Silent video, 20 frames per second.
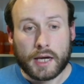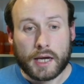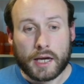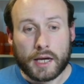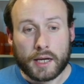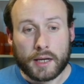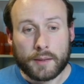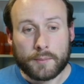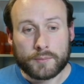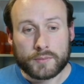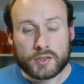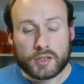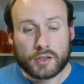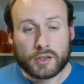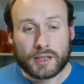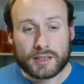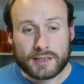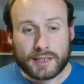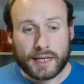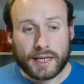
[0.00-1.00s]
So
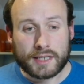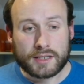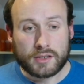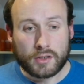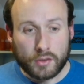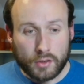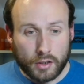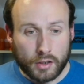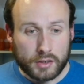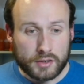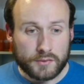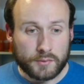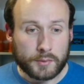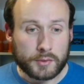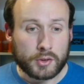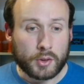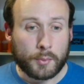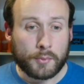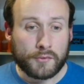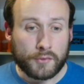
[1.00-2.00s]
you get to exile cards from
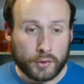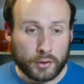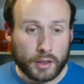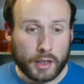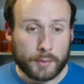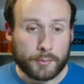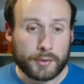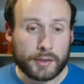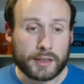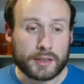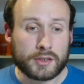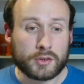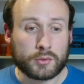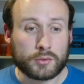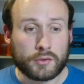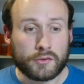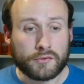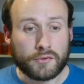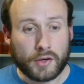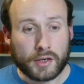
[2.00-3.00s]
the top of your library
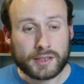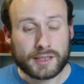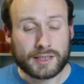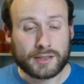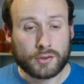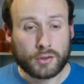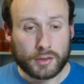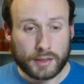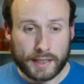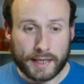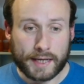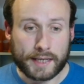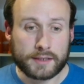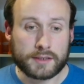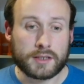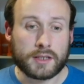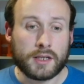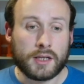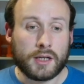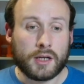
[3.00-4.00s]
until you find a
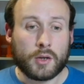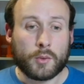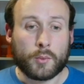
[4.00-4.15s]
non-land